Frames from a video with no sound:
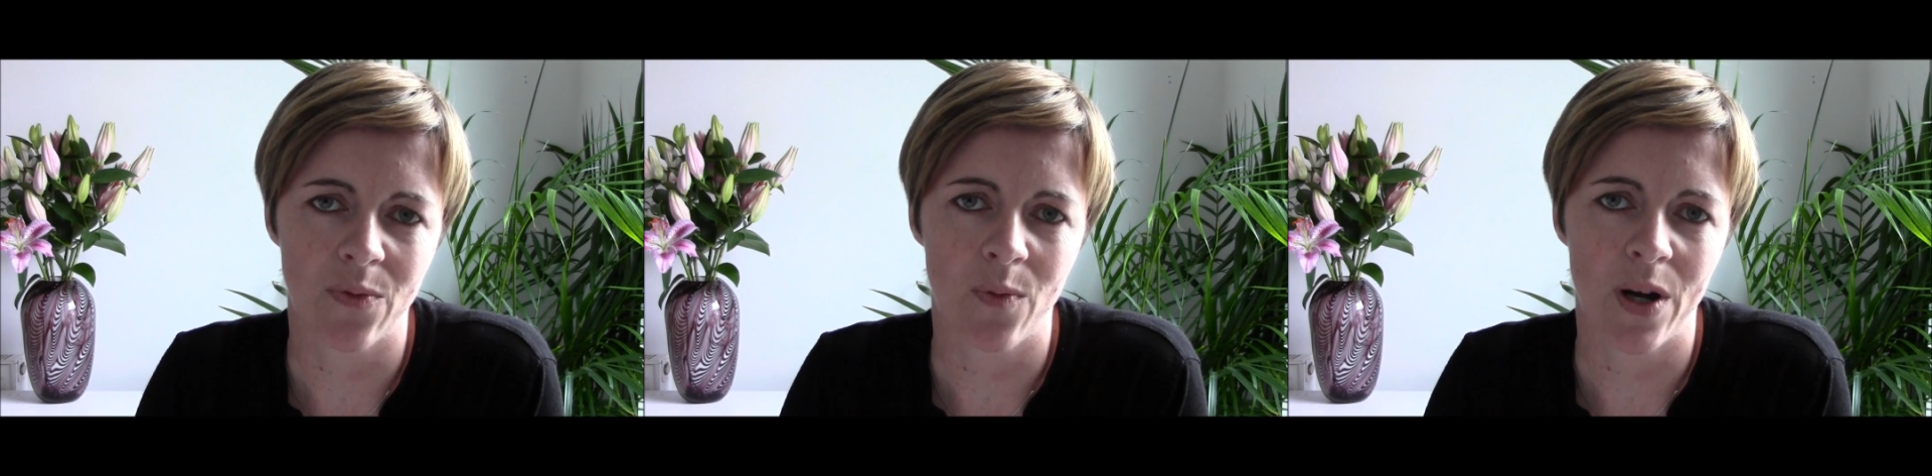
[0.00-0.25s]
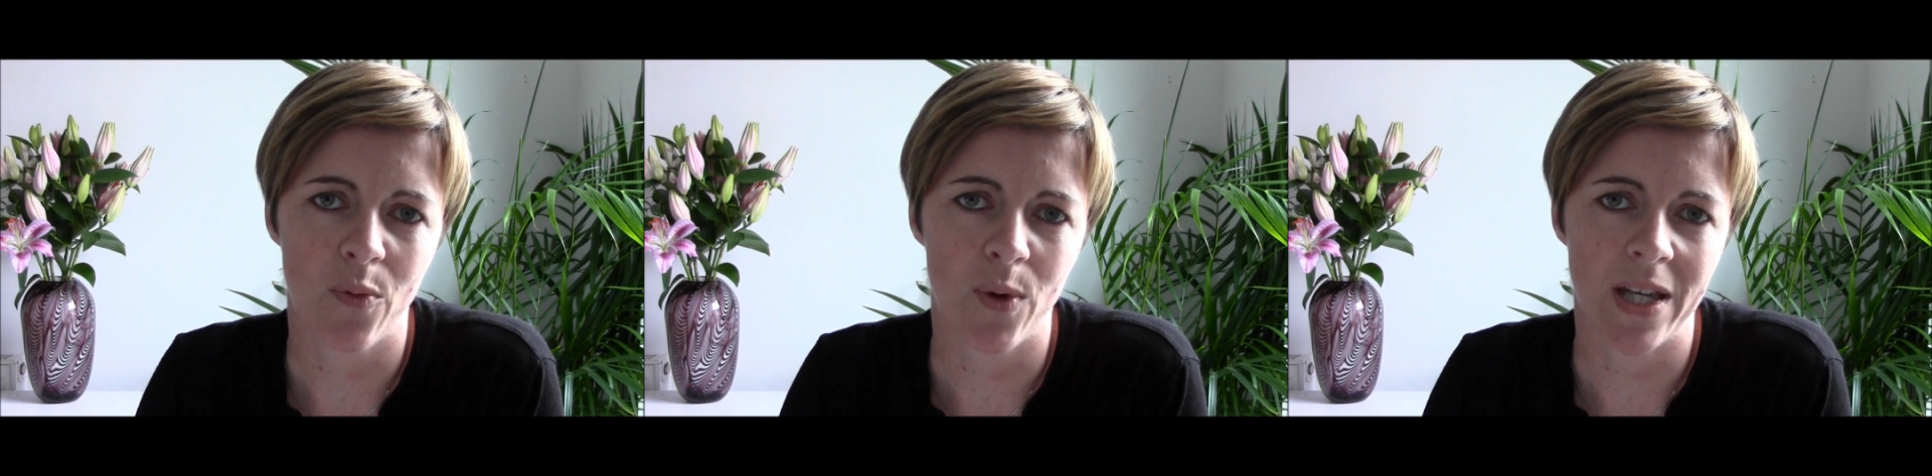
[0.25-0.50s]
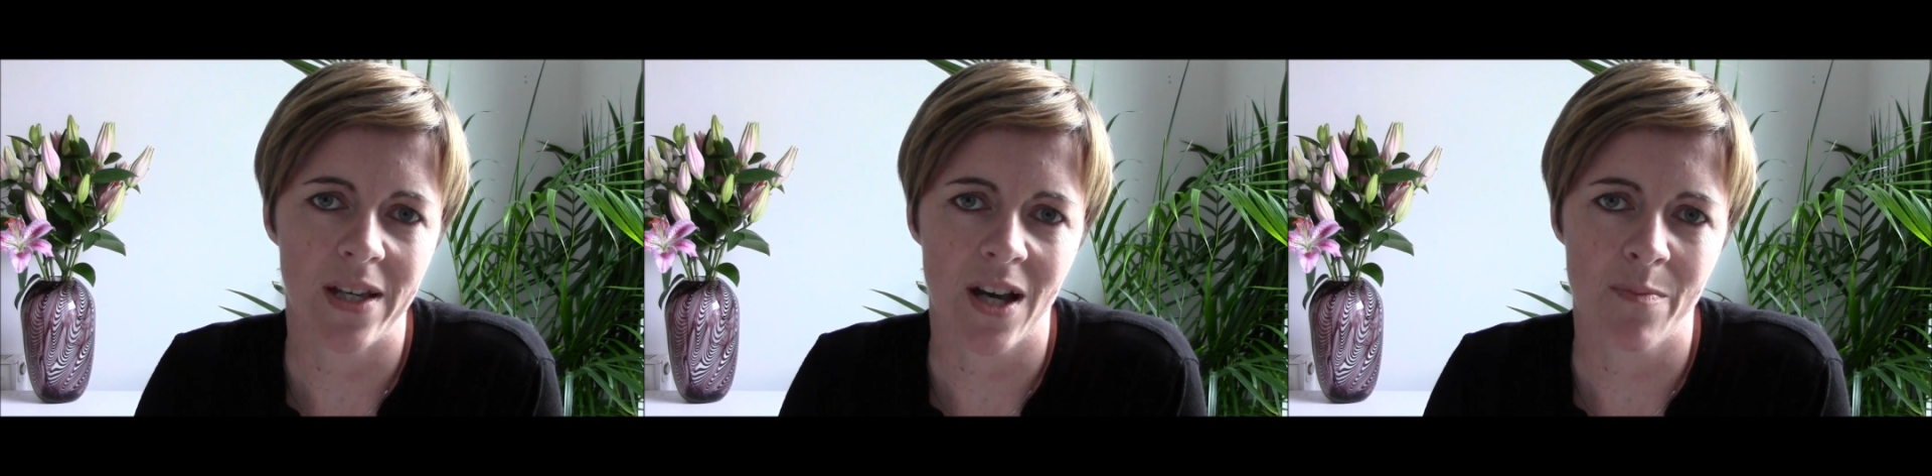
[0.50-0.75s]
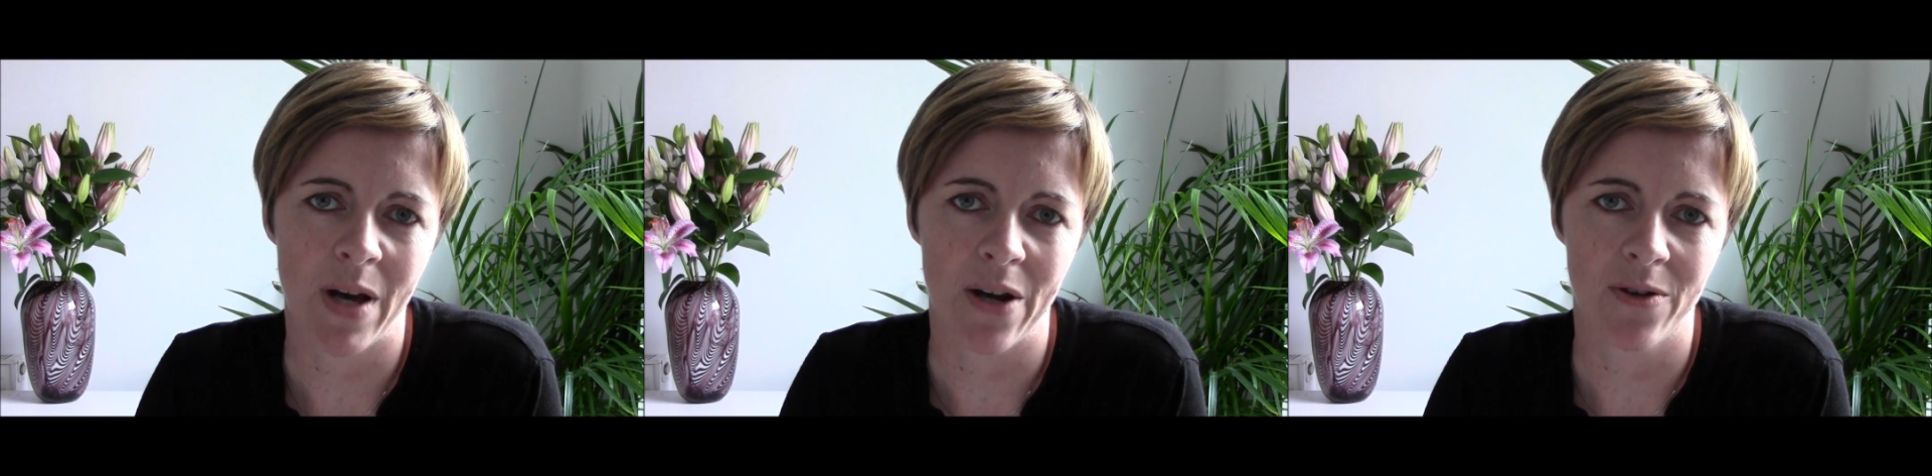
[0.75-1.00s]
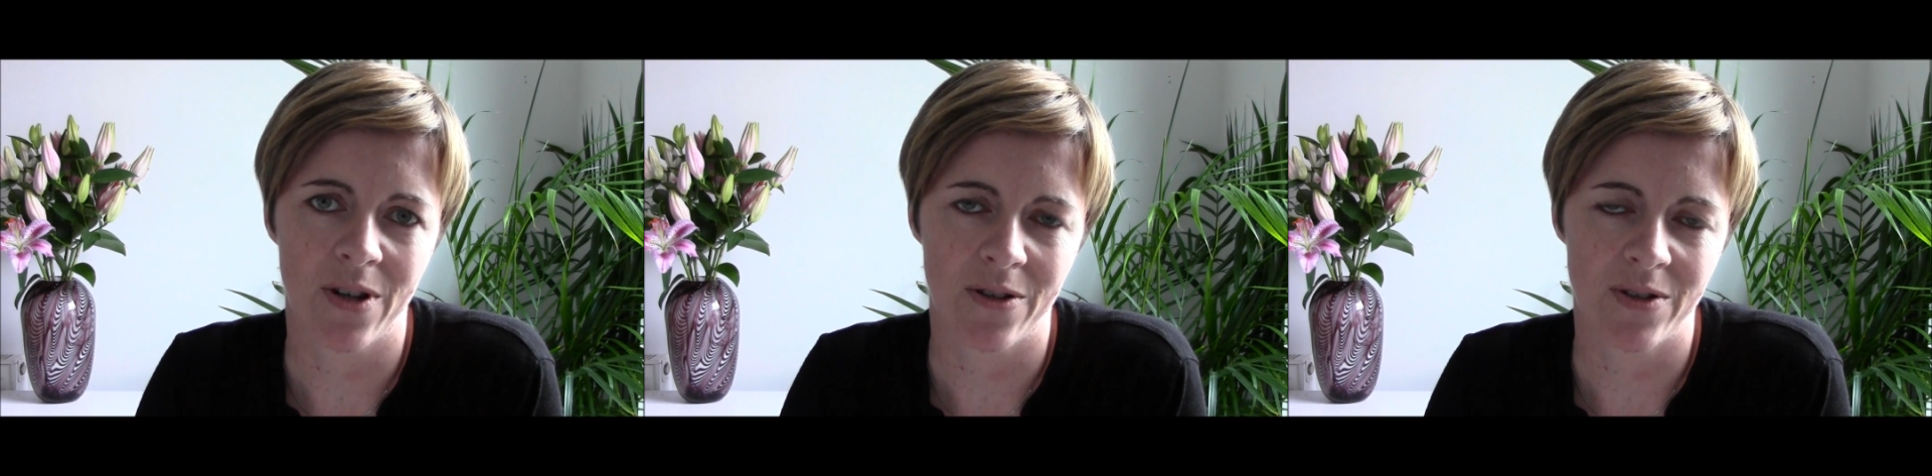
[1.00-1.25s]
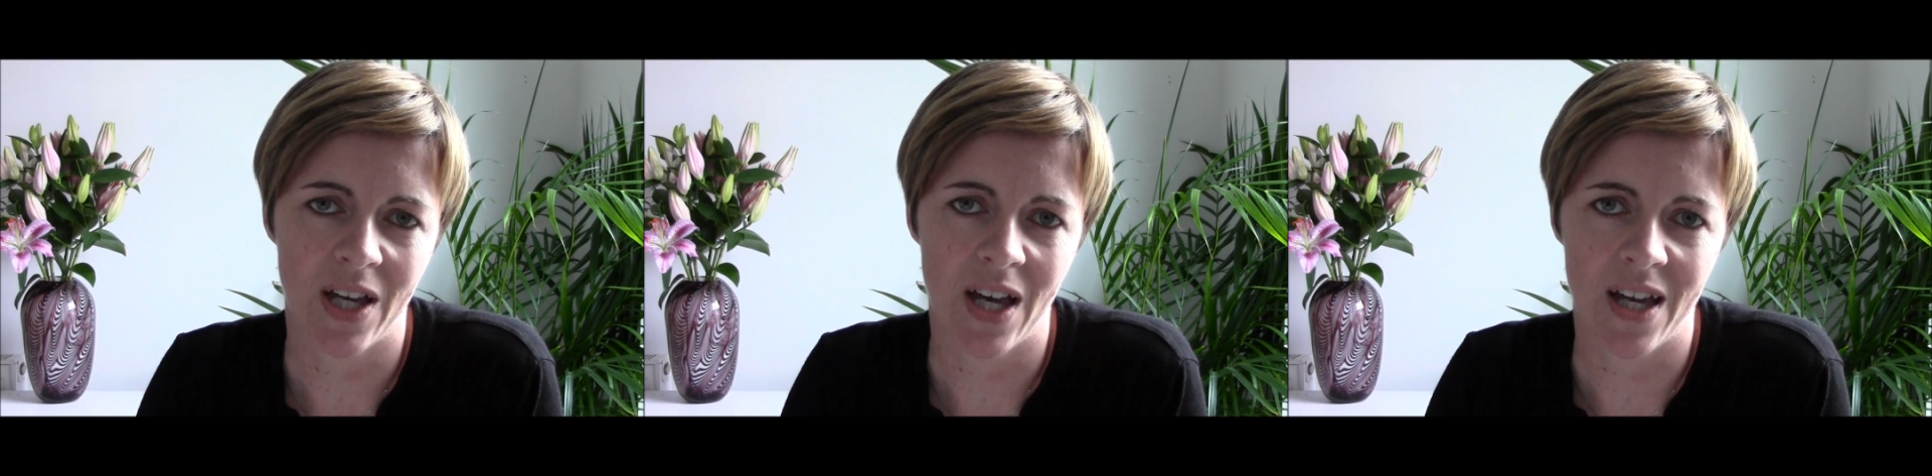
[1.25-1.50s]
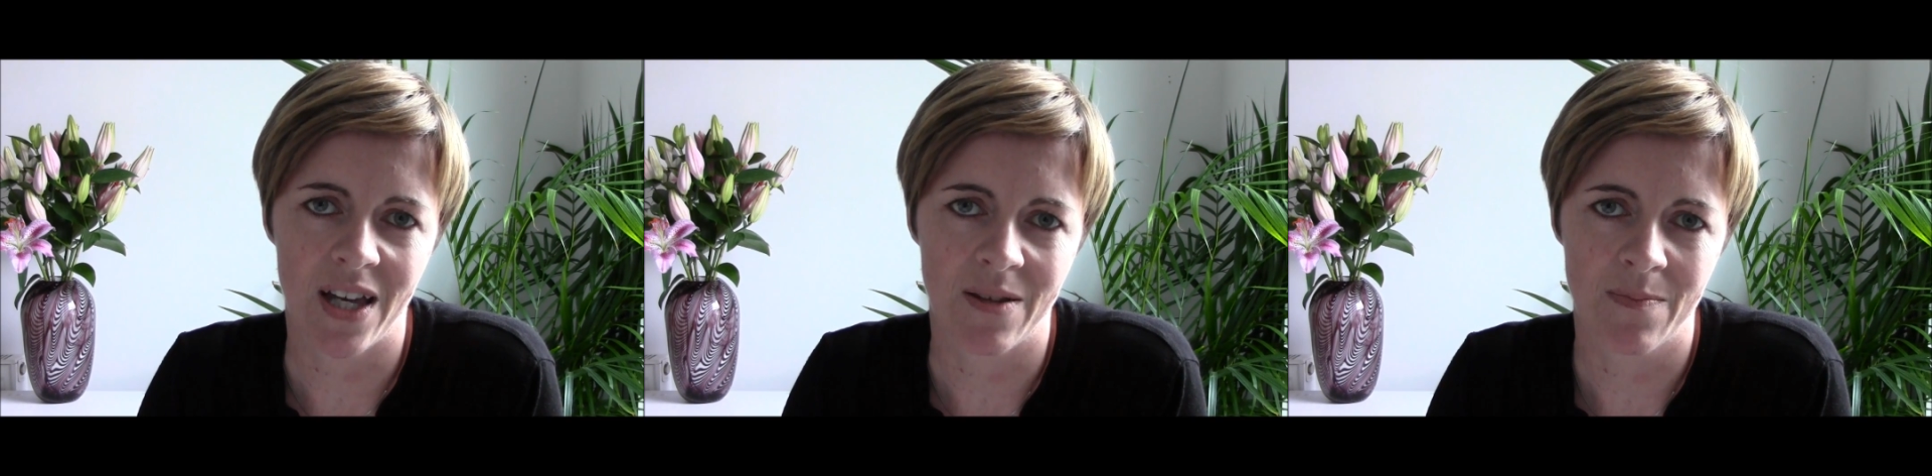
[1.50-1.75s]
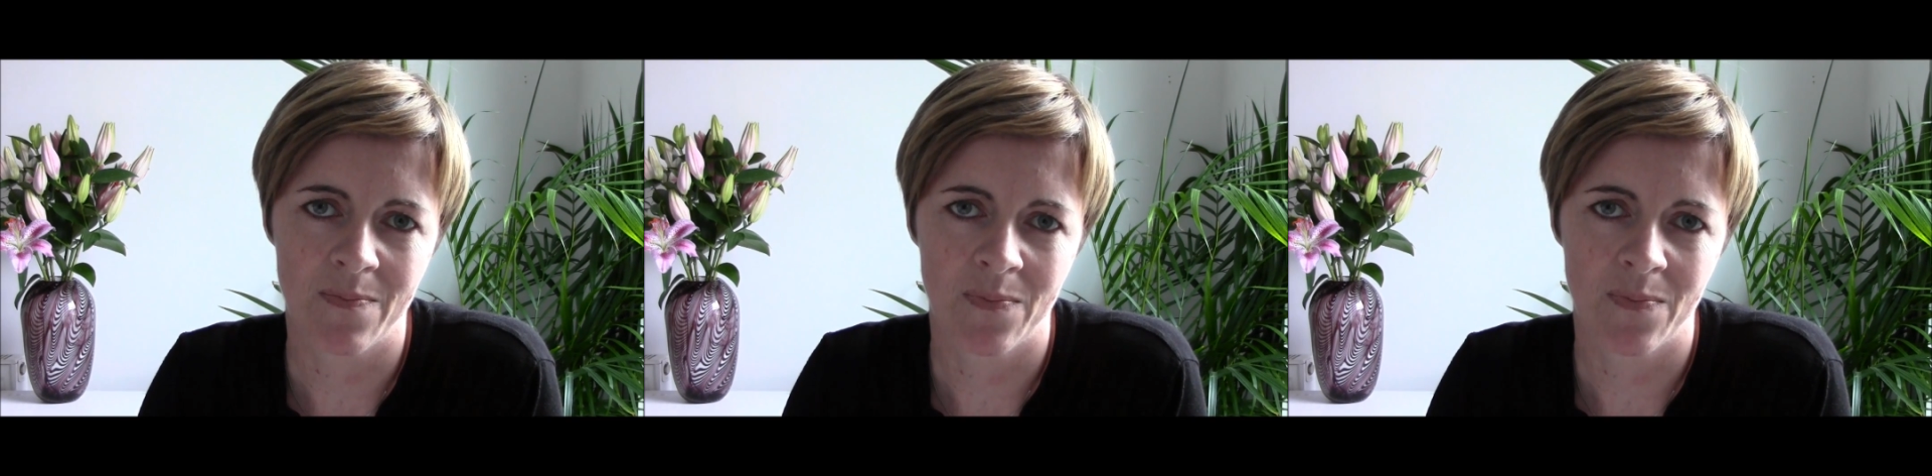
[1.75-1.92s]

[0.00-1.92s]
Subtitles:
where we come out okay.